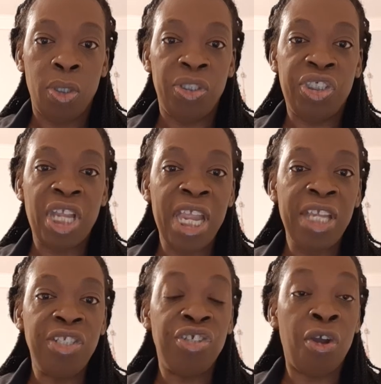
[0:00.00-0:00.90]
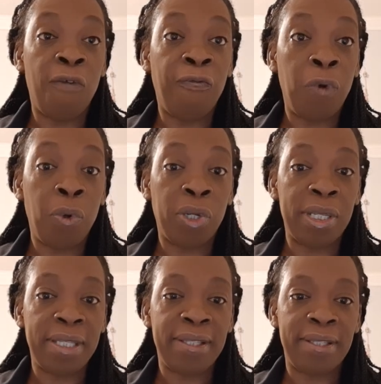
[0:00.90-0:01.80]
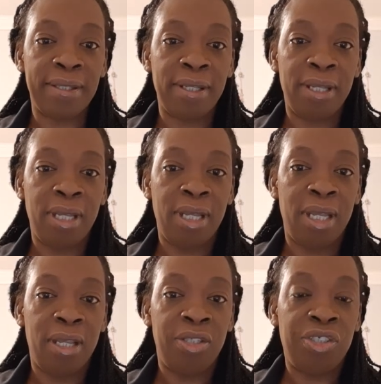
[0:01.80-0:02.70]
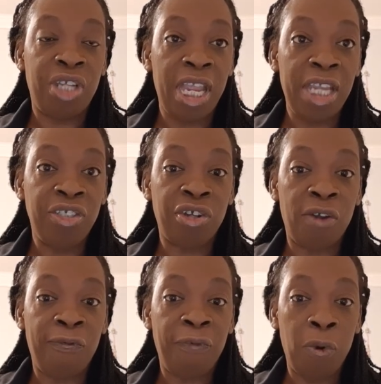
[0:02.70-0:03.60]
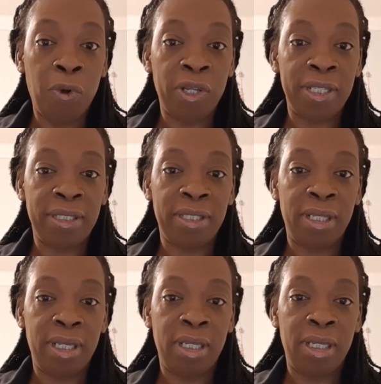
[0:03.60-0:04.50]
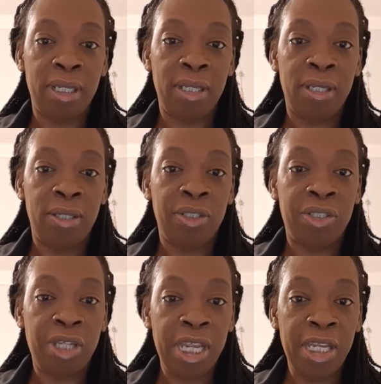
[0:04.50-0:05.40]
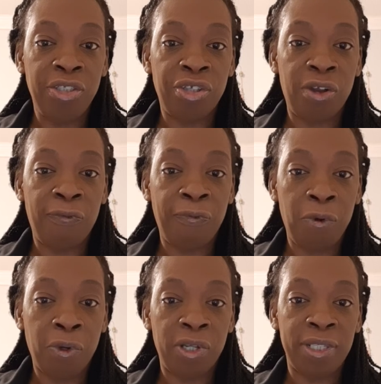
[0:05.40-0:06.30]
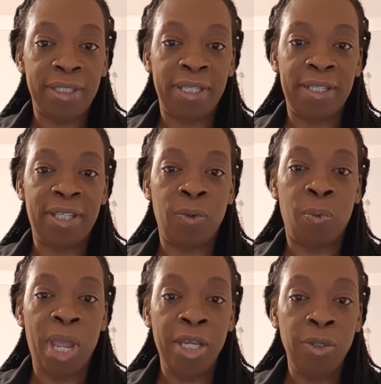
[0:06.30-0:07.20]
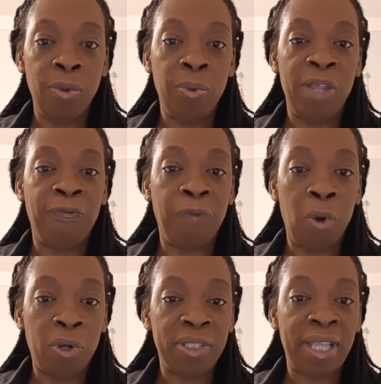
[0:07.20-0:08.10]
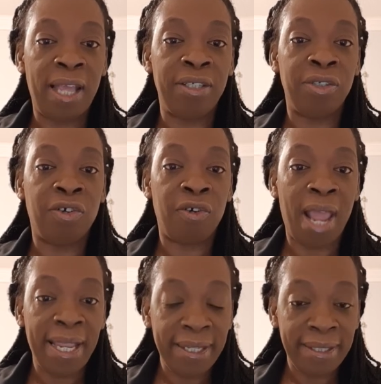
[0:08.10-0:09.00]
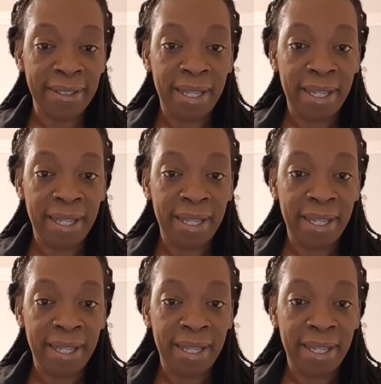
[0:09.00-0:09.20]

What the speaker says: Change your focus. Change your focus. Change your focus. He said, when we focus on Christ